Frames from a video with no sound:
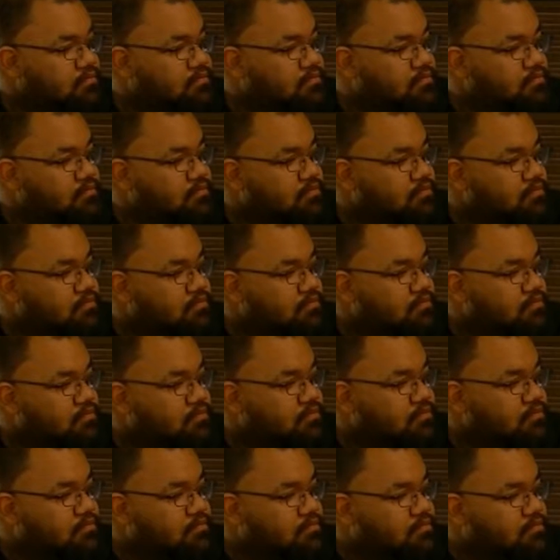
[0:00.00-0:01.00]

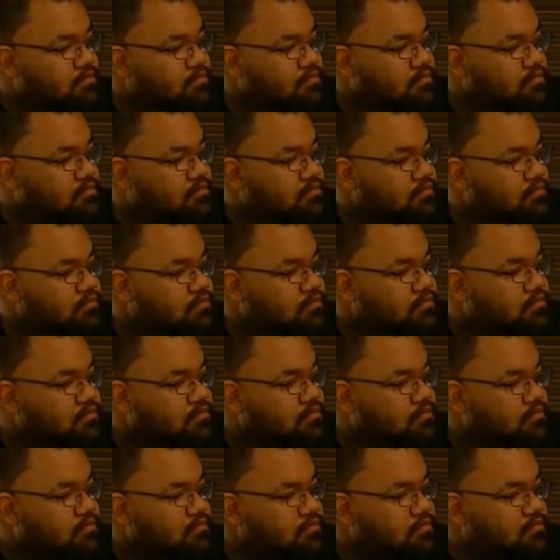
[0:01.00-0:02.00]

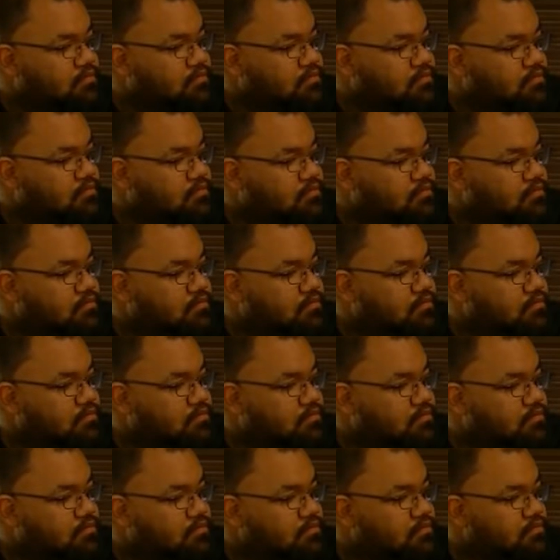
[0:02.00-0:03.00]

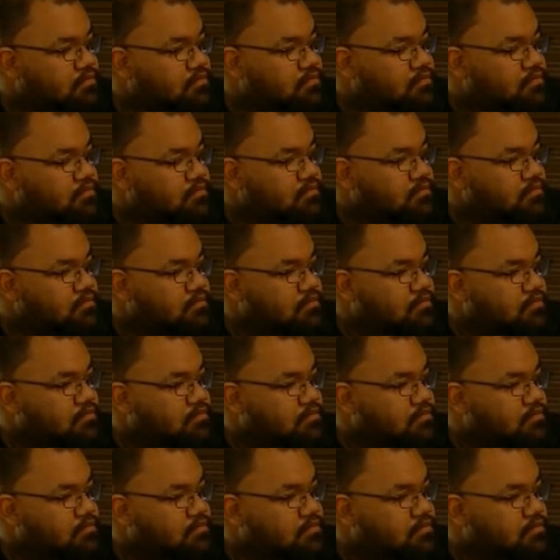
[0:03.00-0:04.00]

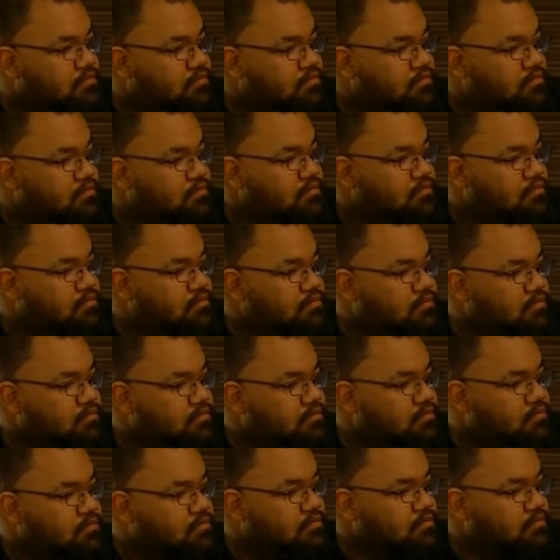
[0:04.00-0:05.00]

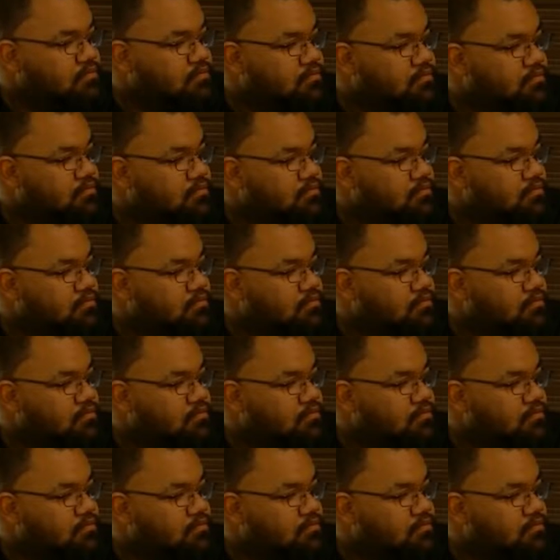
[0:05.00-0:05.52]
(silent)